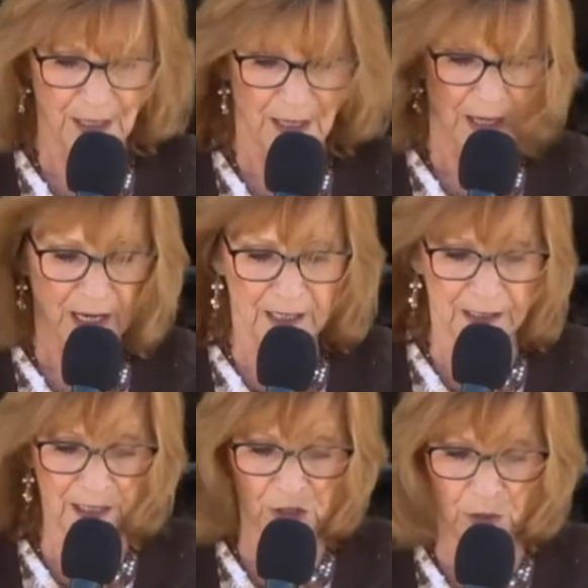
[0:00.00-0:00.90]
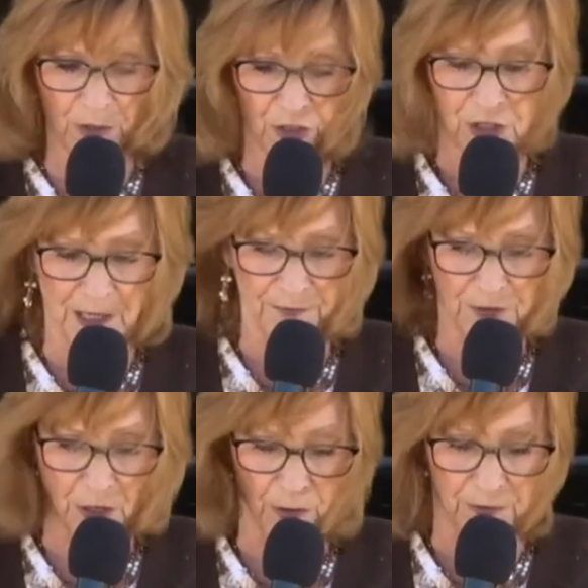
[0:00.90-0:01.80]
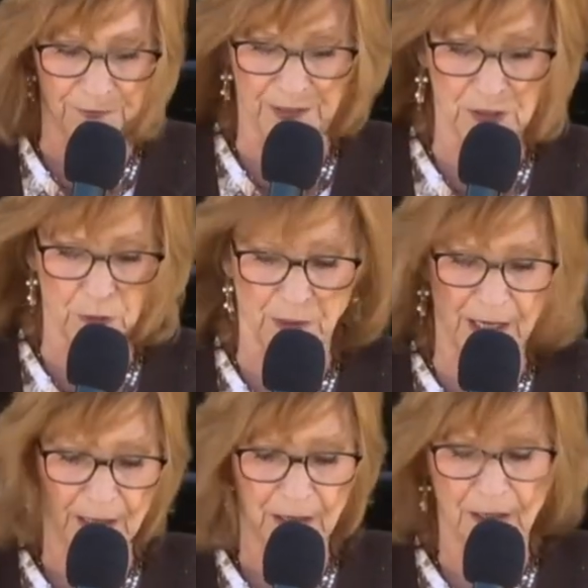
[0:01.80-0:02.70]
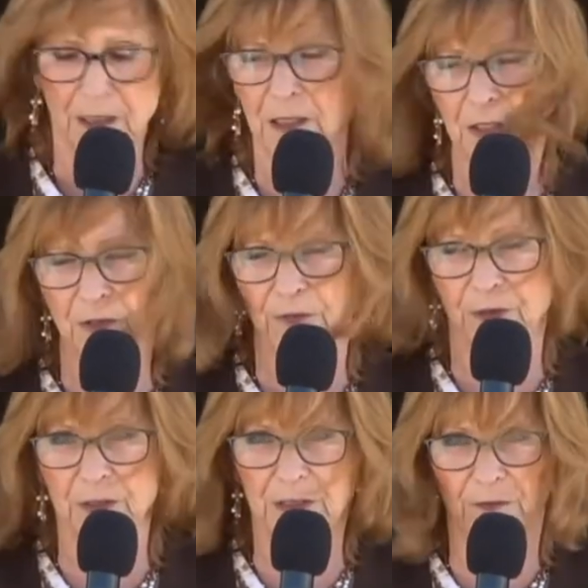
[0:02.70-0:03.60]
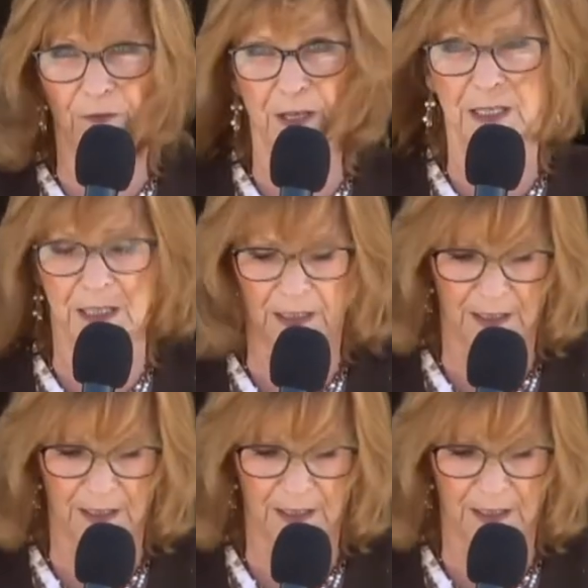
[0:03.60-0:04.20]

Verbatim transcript: Unless you achieve total victory, you feel defeated.